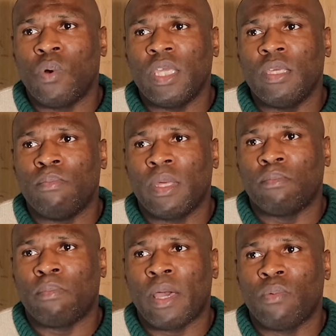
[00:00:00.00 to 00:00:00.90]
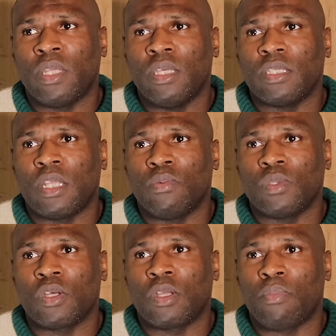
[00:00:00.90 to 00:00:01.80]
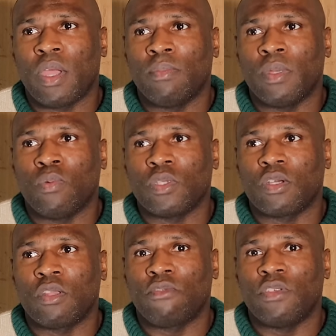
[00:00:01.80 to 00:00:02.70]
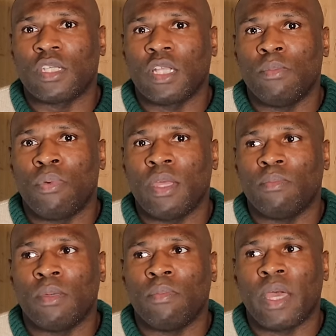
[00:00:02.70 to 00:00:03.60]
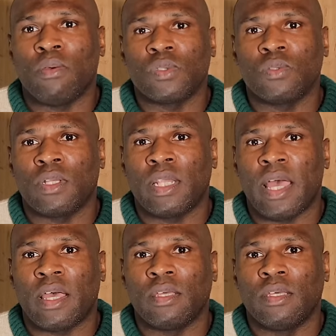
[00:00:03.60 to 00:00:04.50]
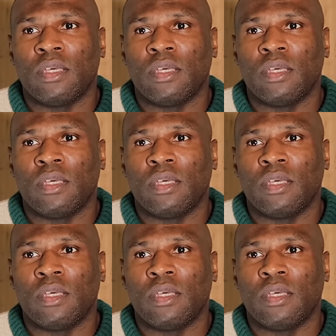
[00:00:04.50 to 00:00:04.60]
what he meant by when he said he was going to break me was going to physically break me, but it was not that.